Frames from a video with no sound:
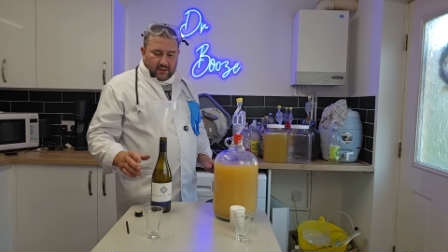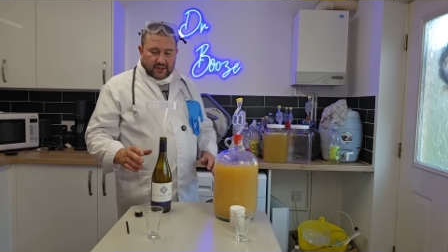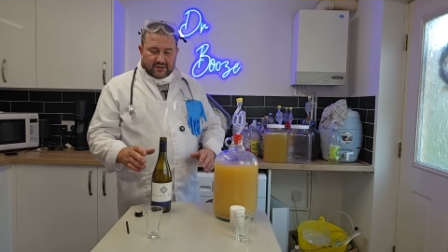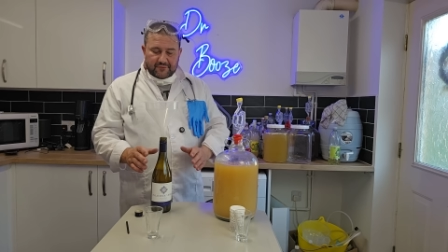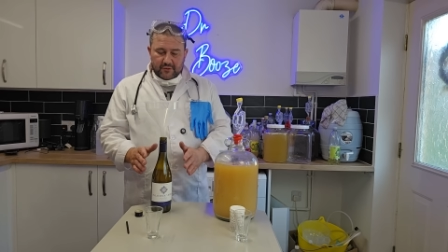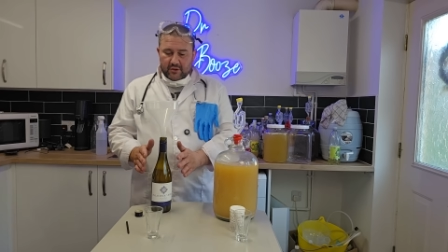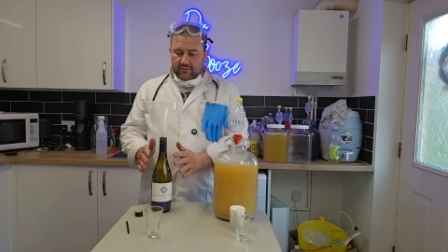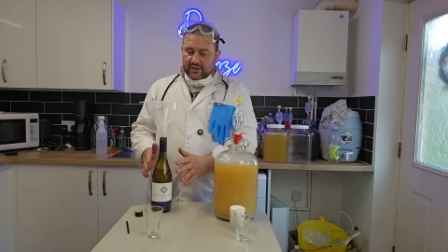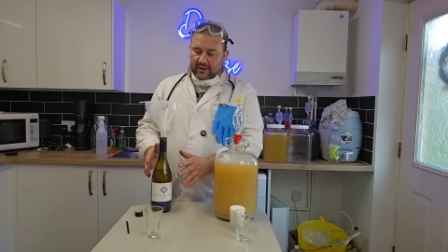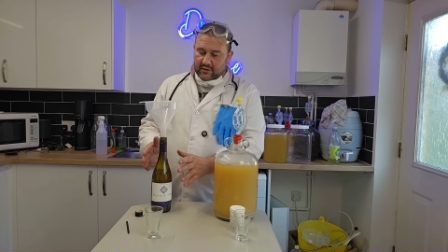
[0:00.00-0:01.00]
if you're
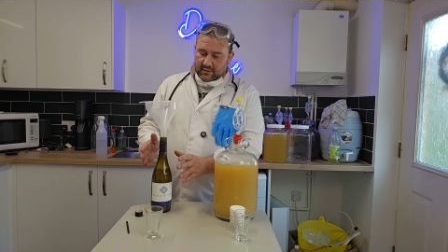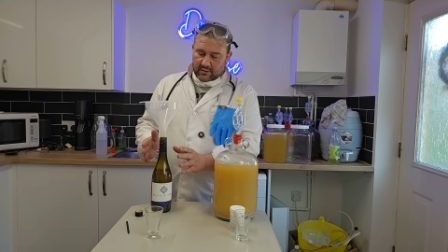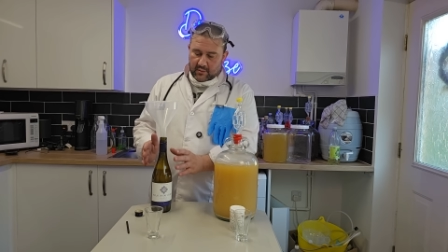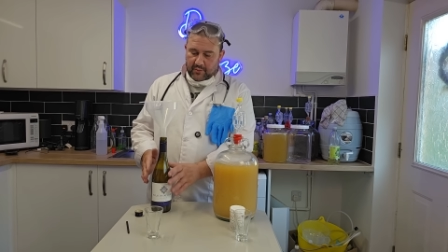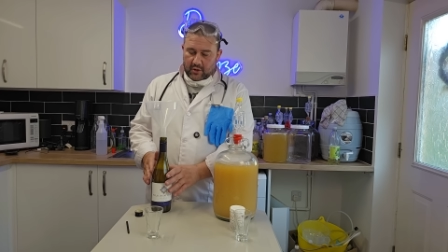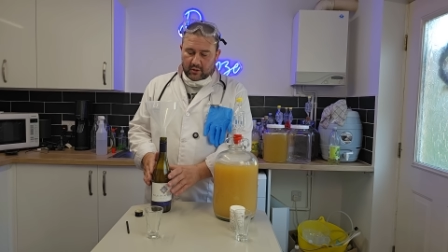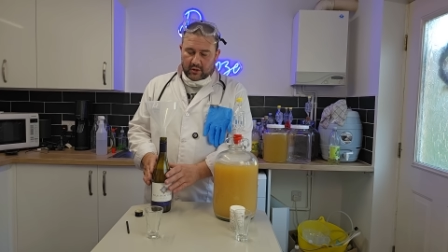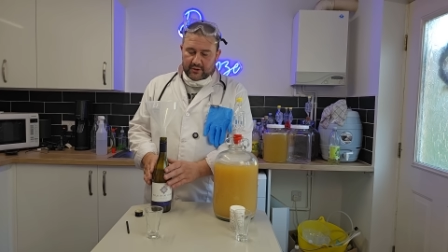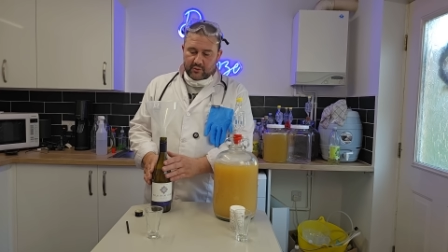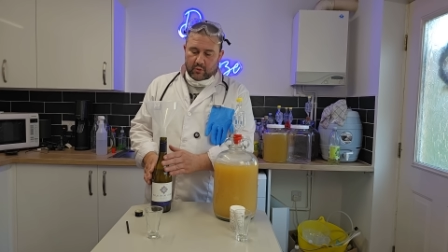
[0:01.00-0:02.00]
using a
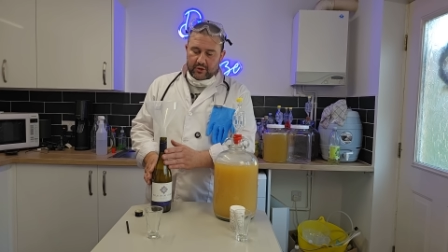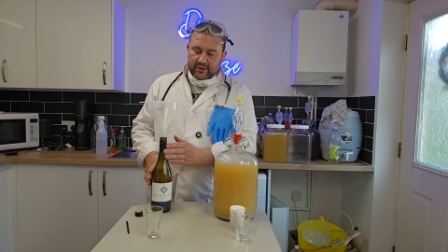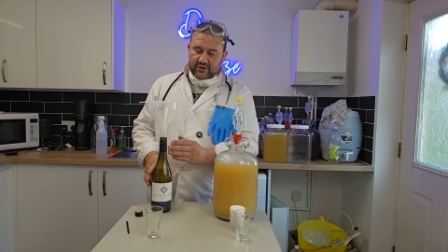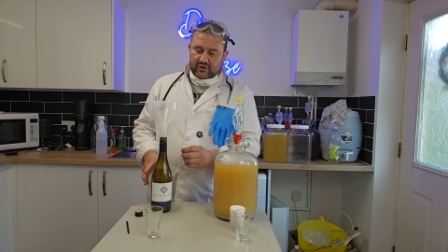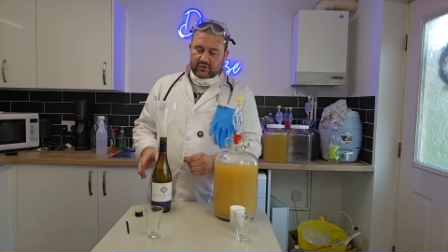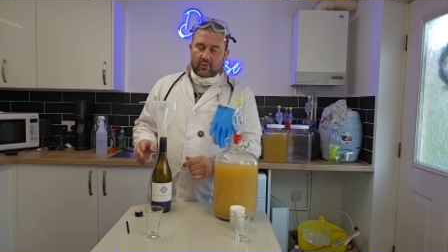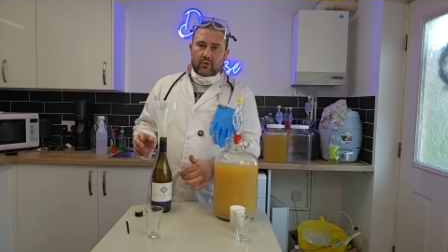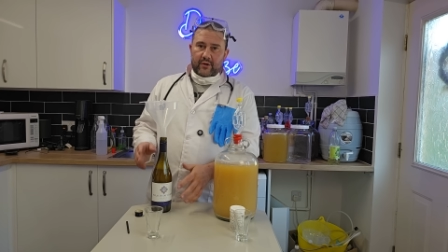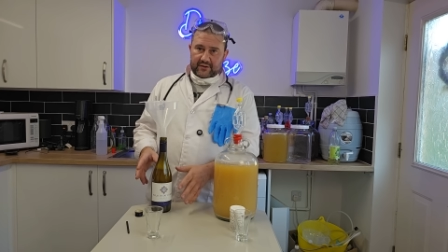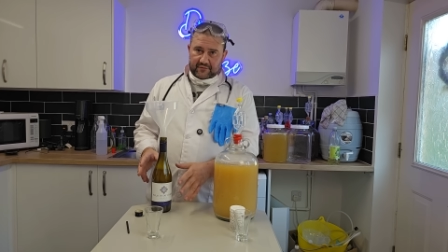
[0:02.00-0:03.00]
bottle and you want to
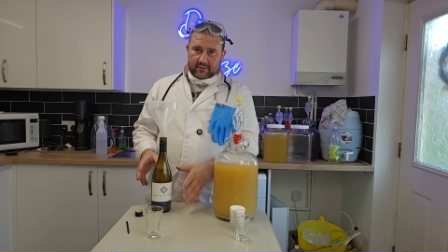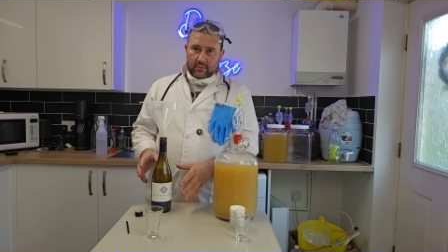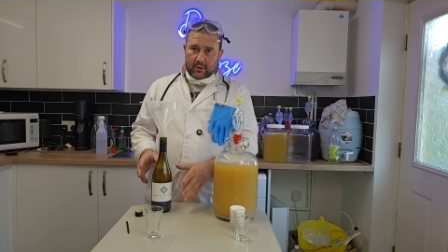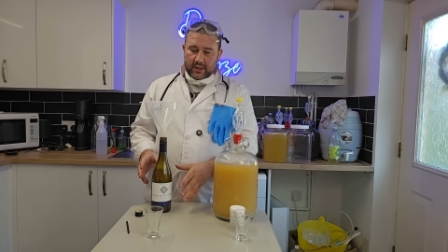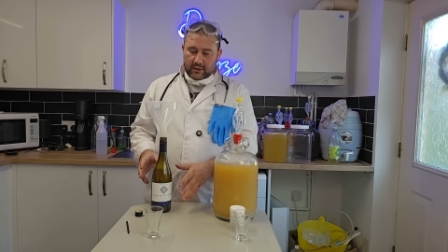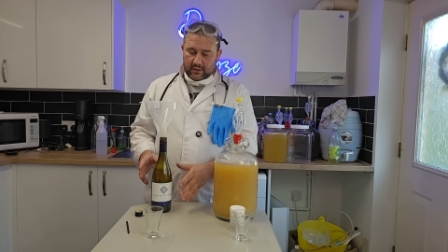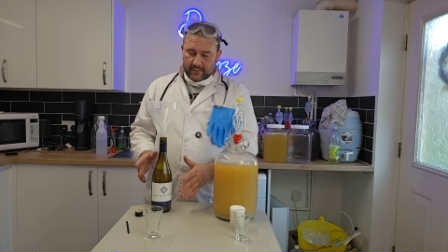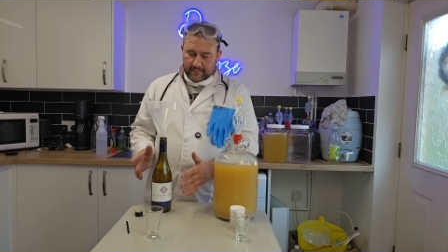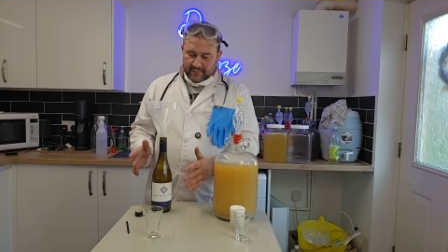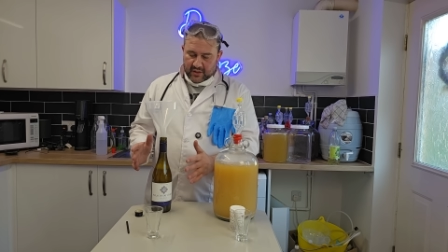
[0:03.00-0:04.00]
store it for a
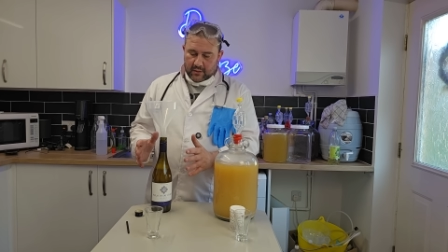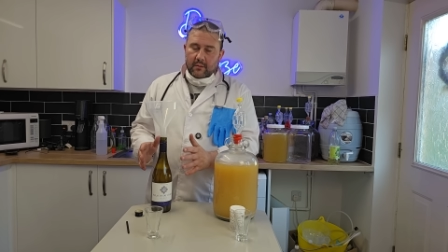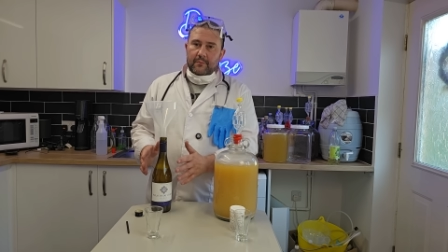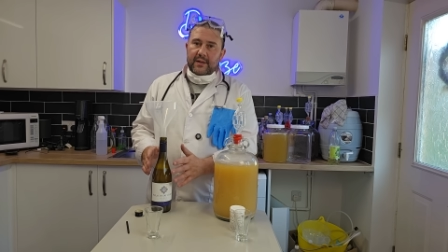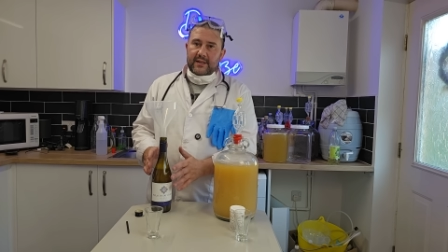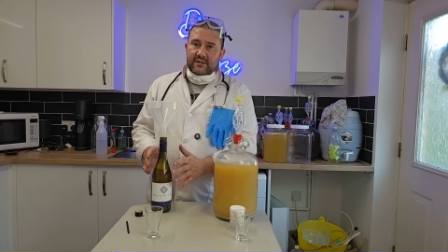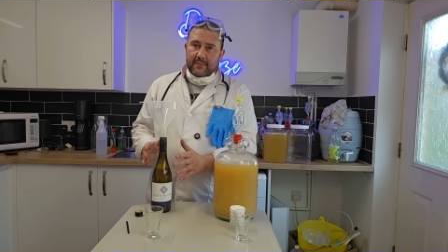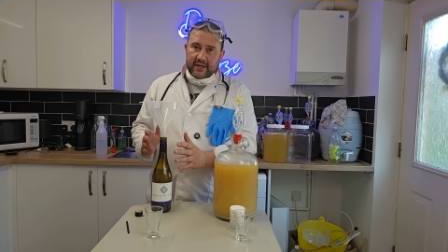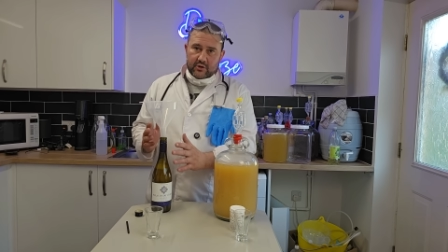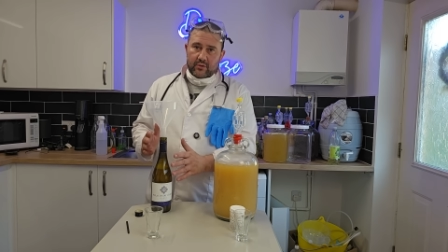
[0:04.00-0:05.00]
while, please
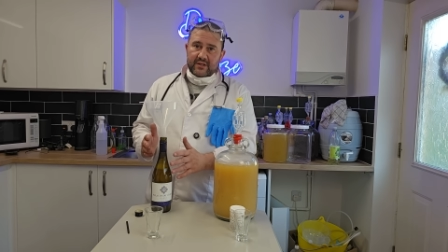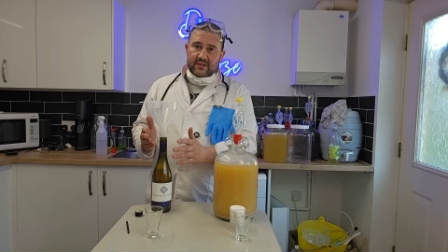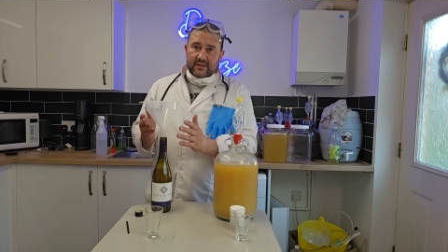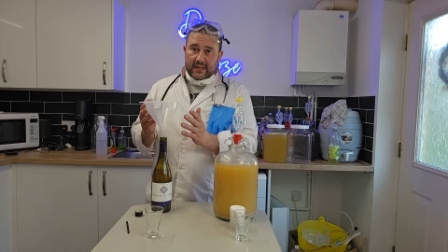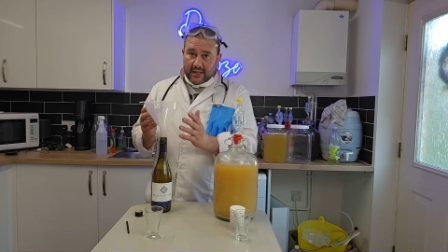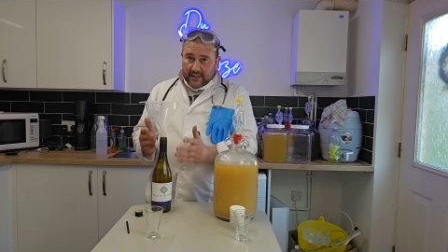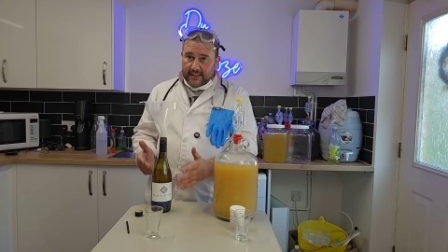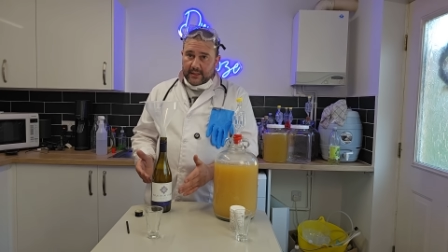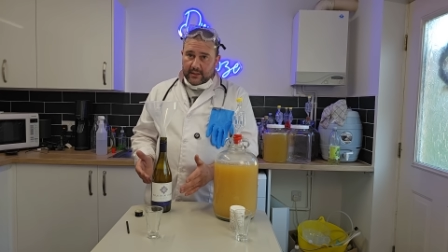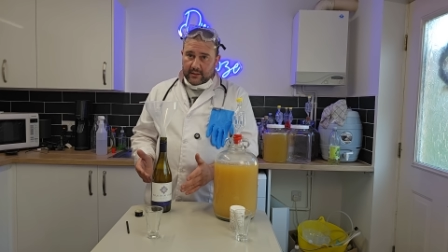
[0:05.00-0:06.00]
make sure it's
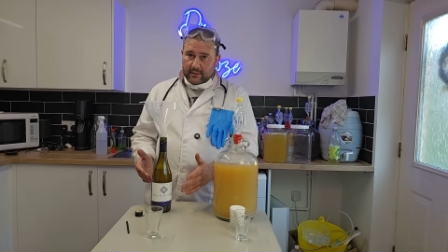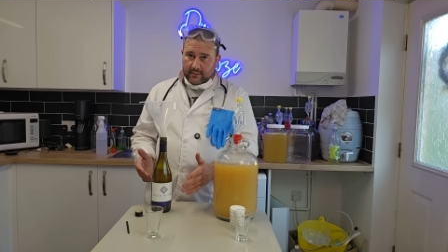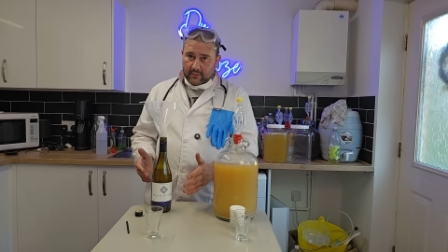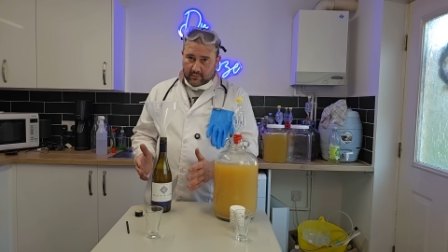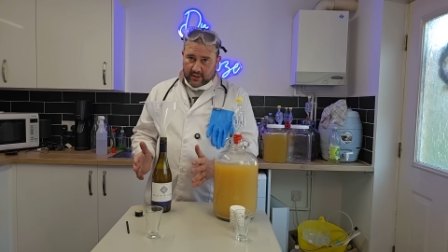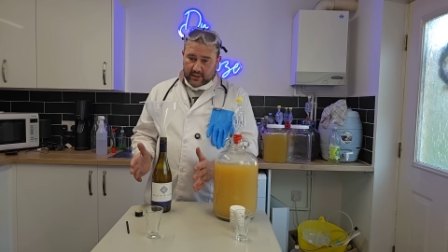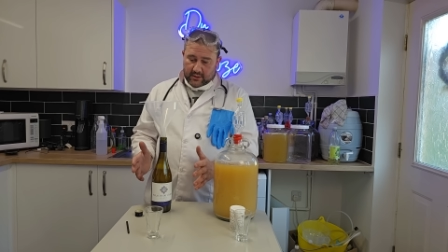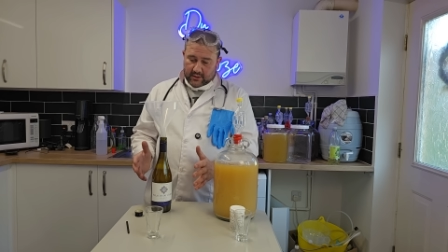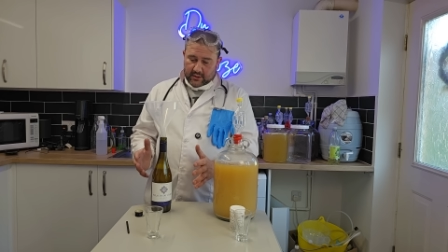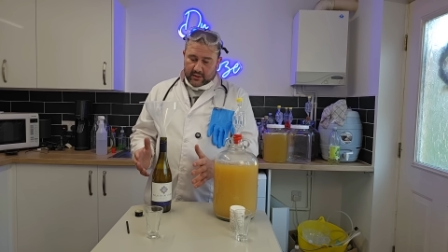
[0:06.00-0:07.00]
clean,
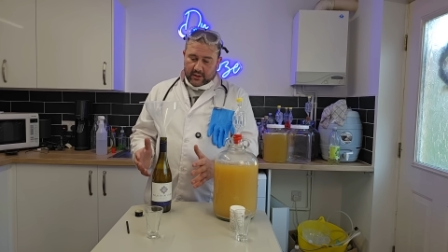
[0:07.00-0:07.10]
okay?